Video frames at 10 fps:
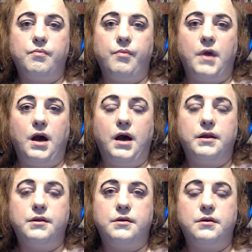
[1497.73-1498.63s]

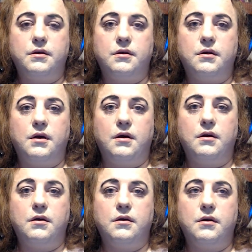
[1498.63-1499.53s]
And
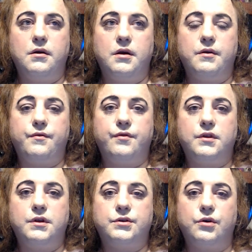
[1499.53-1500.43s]
if
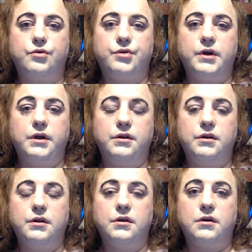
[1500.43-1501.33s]
the surgery
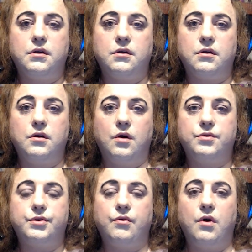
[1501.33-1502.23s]
goes
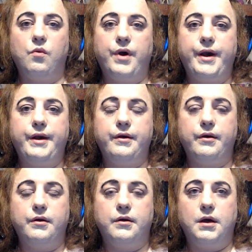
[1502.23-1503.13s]
the wrong way,
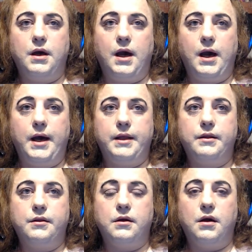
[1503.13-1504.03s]

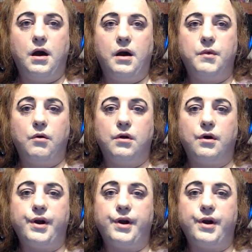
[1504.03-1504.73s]
and I'm no longer